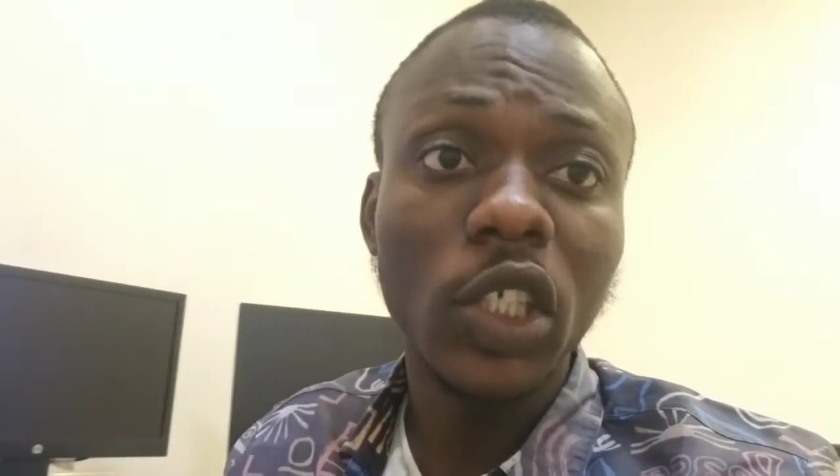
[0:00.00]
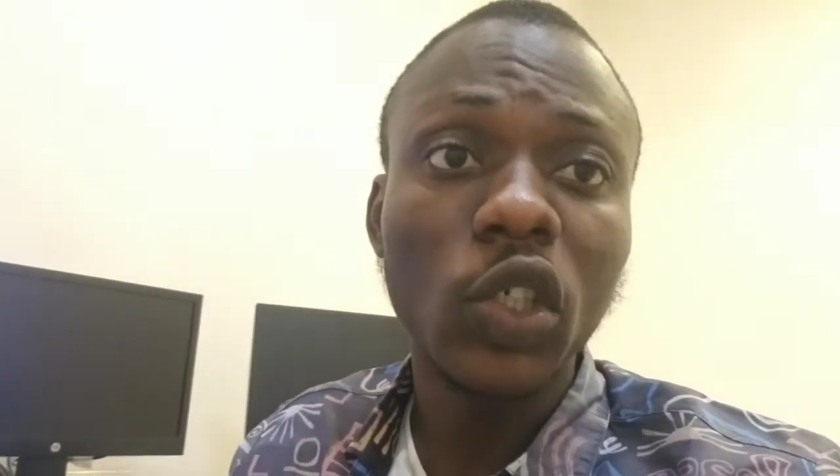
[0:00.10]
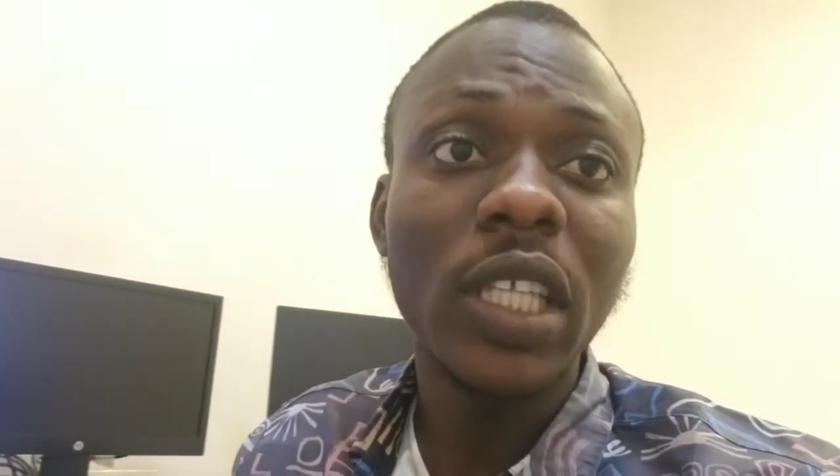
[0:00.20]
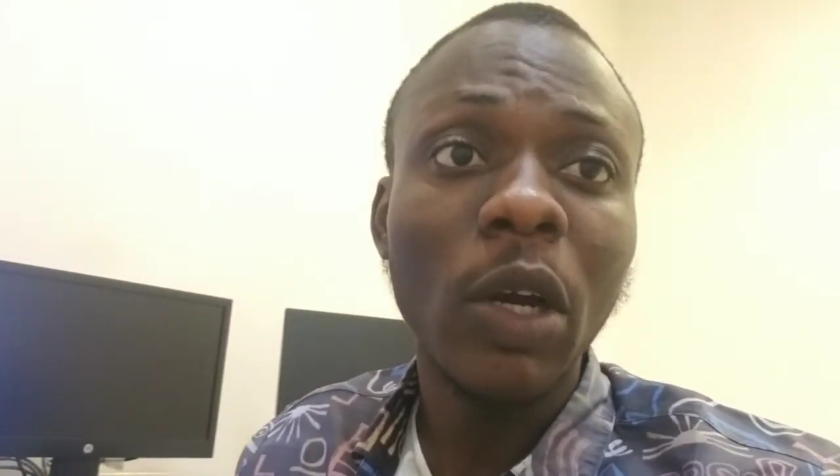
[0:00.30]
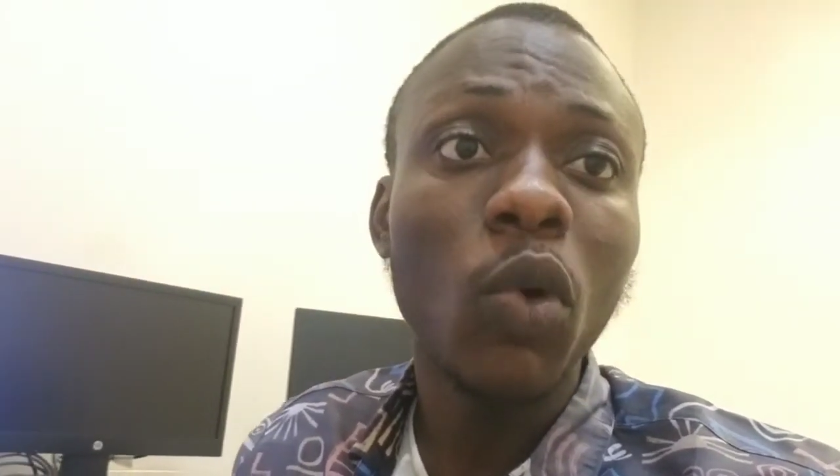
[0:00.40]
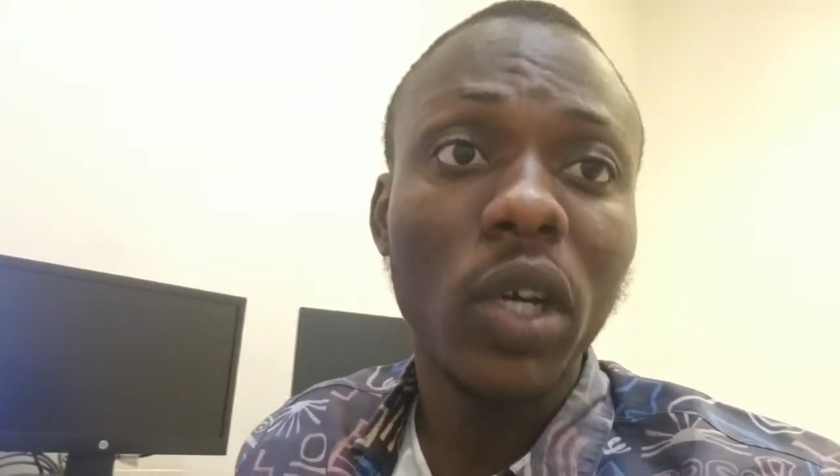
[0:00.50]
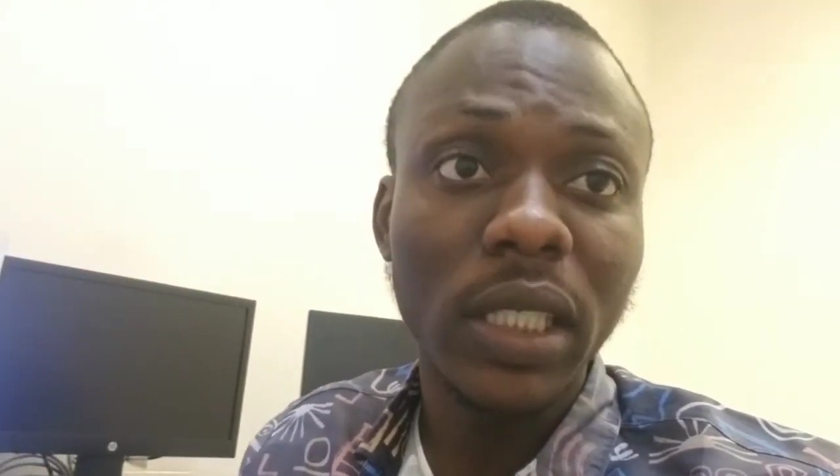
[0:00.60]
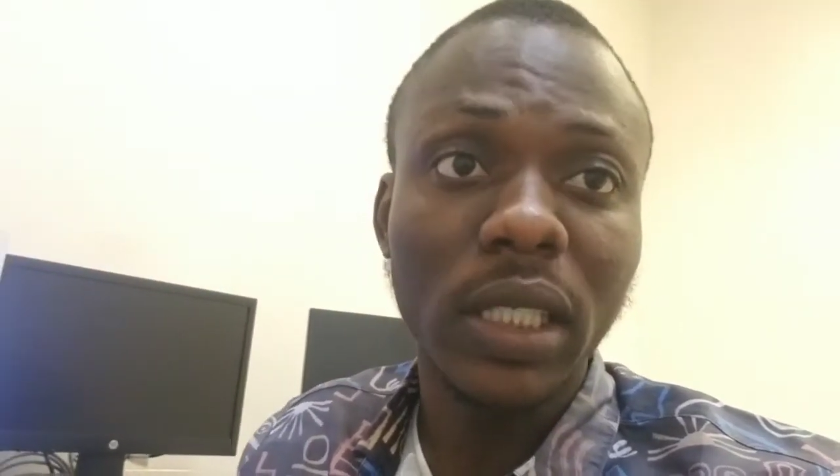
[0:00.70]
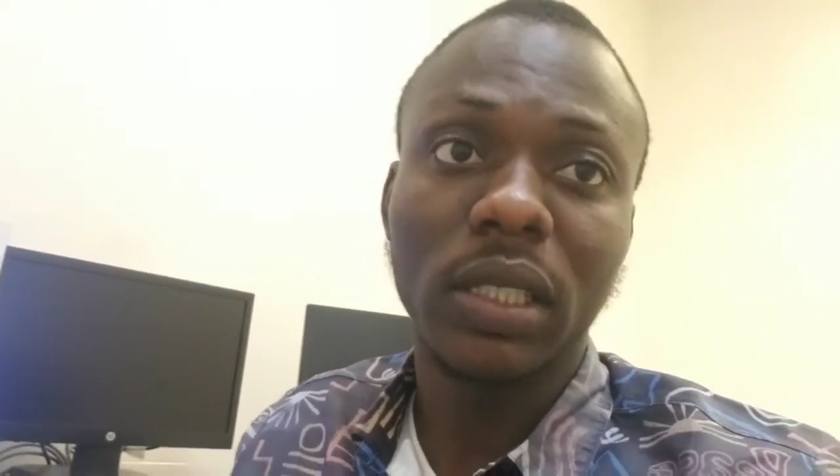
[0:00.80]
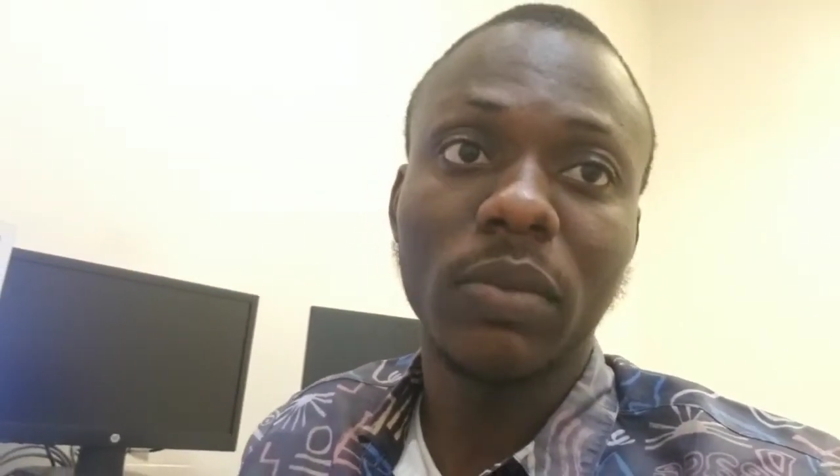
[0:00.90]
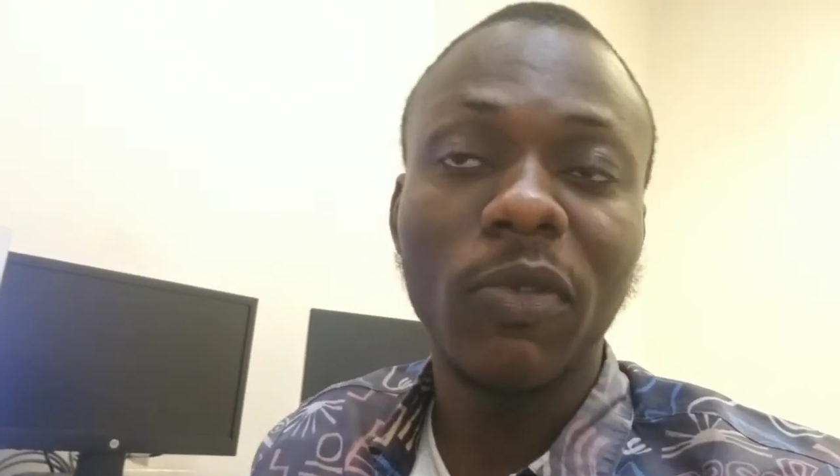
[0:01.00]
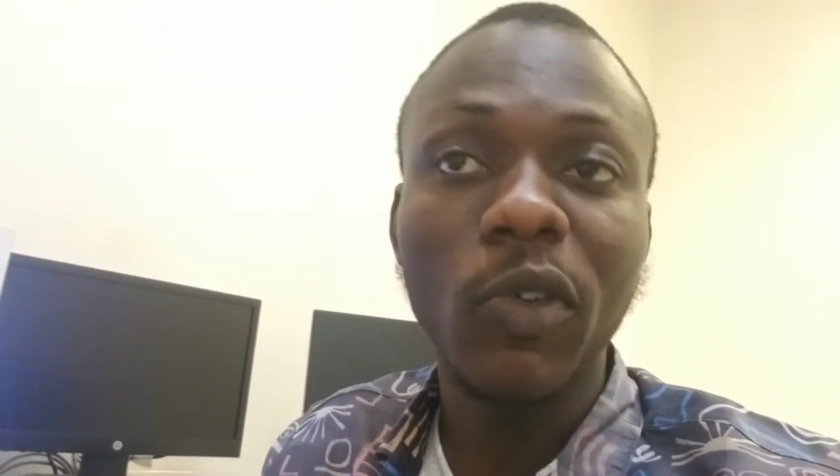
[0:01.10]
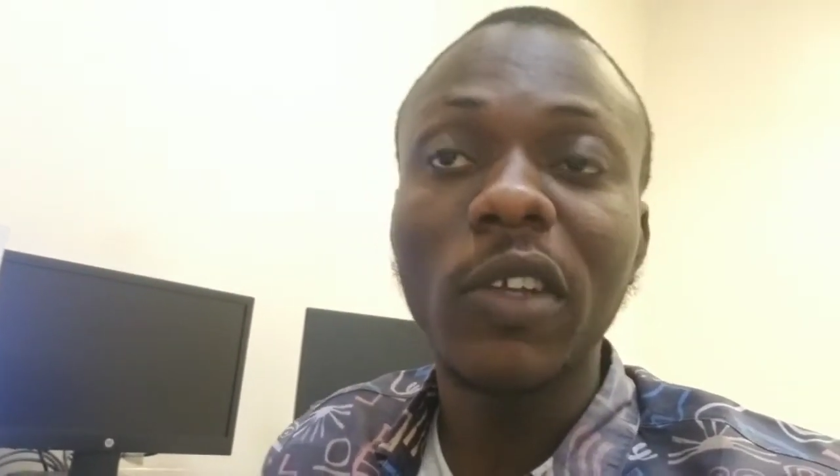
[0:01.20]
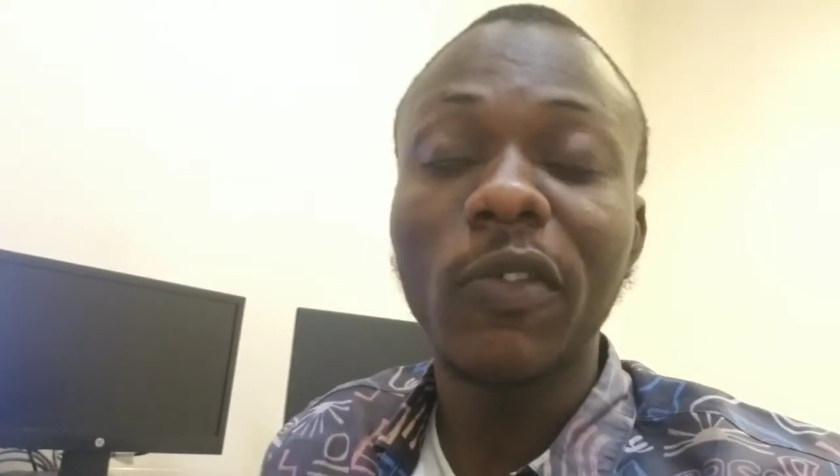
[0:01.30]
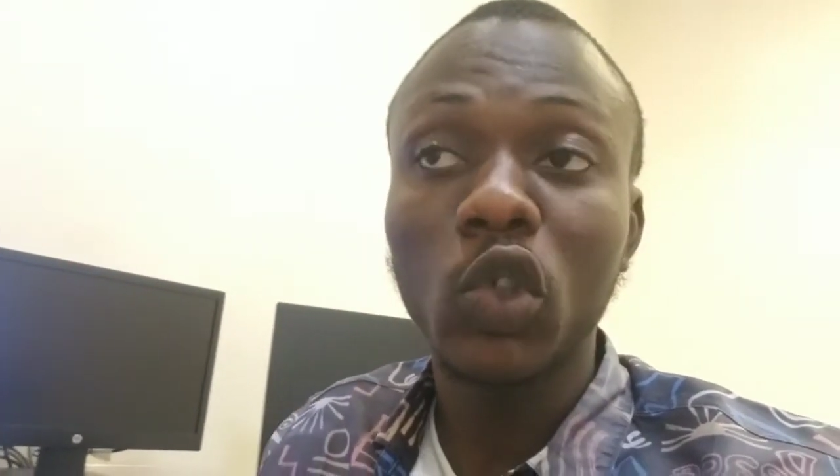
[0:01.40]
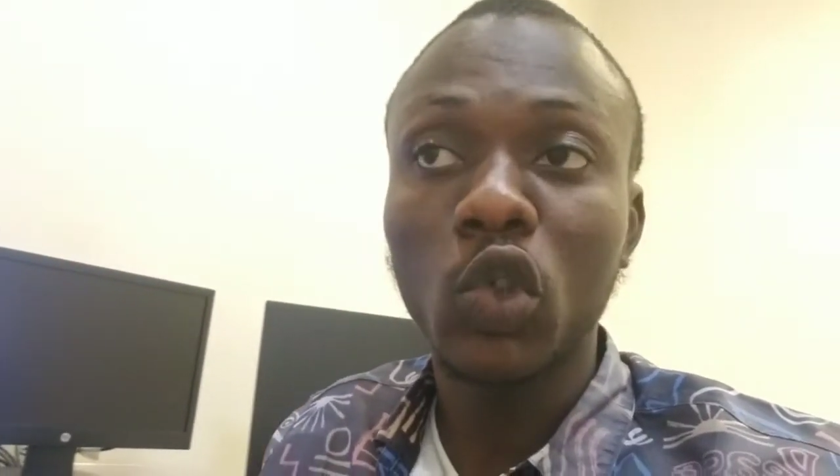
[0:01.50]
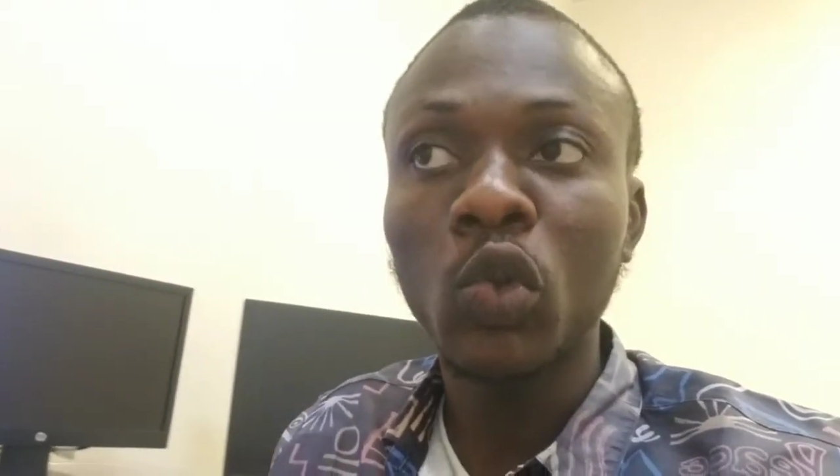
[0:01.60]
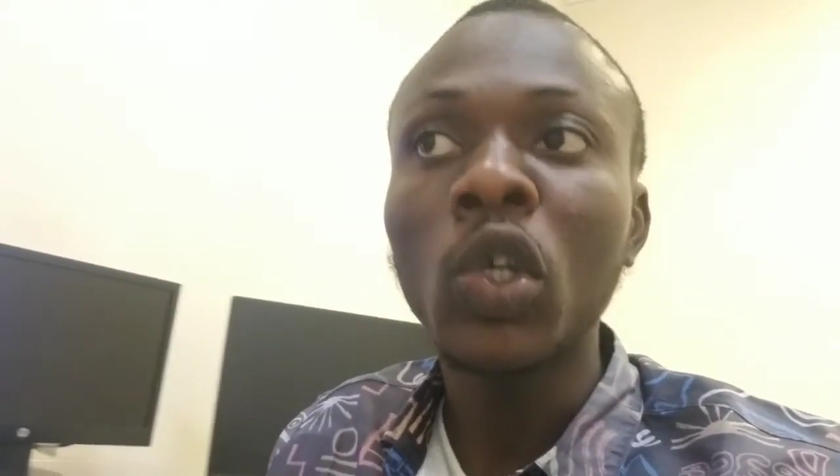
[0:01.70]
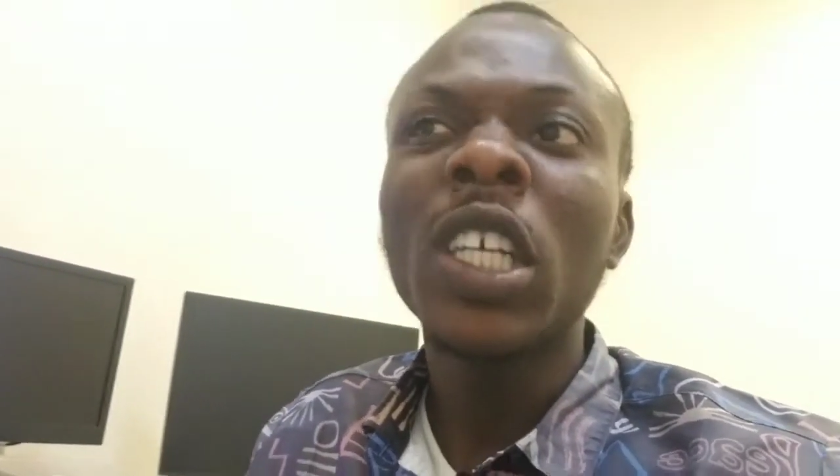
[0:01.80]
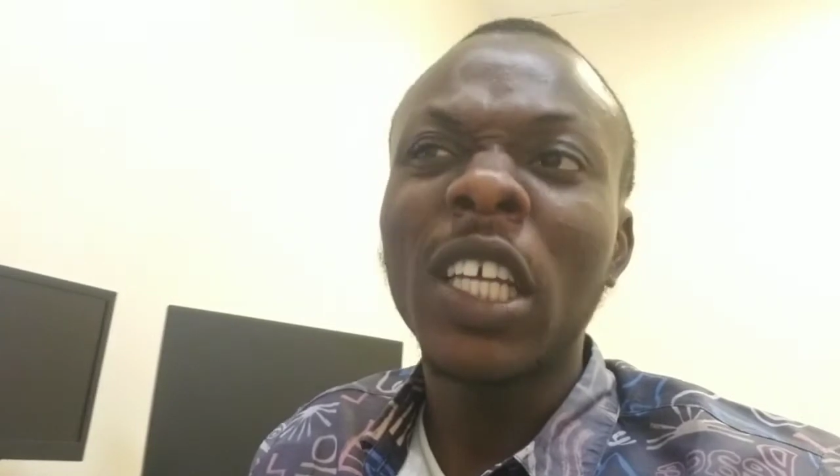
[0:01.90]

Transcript: You start working before leaving school,